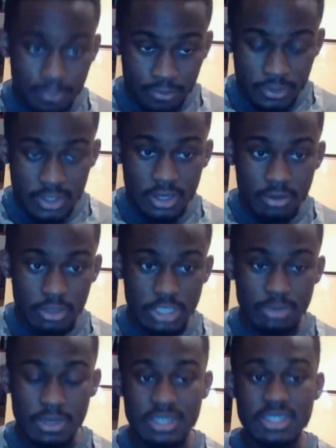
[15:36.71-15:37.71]
Okay,
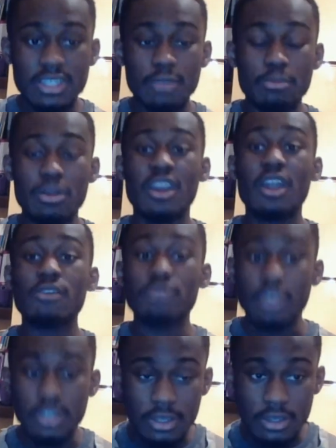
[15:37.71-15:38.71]
you face
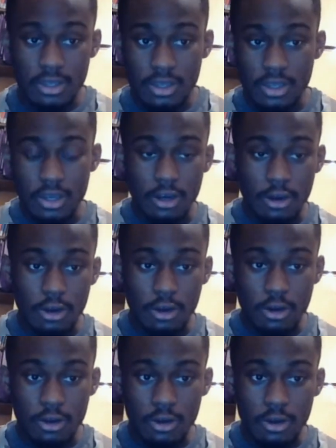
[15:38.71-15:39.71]
the east,
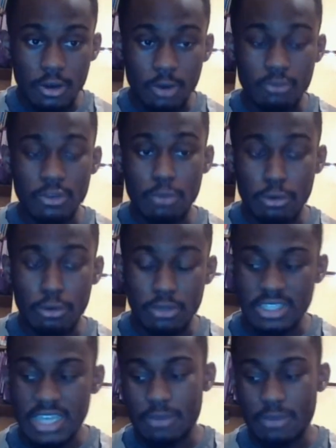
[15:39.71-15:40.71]
you raise your hands,
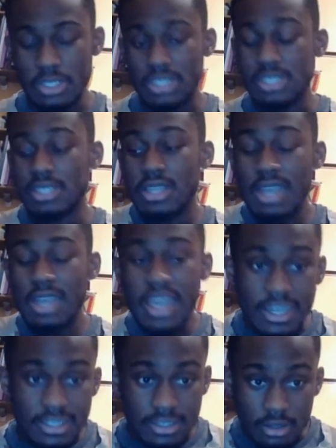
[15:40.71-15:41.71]
you give thanks to the
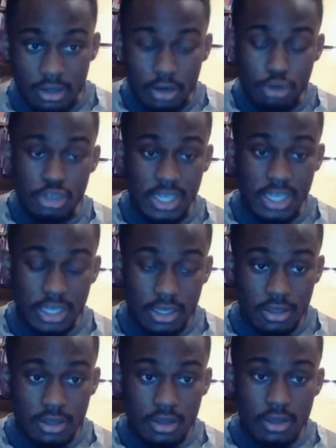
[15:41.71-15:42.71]
Most High for giving you
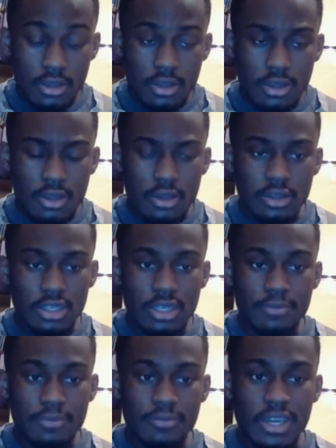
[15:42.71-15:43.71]
another day.
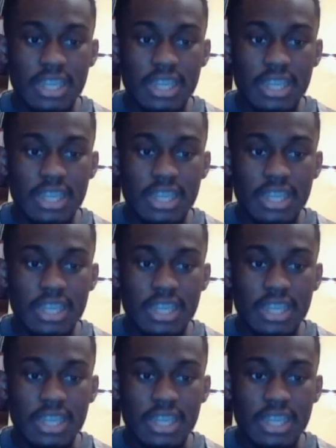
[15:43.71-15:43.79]
Okay.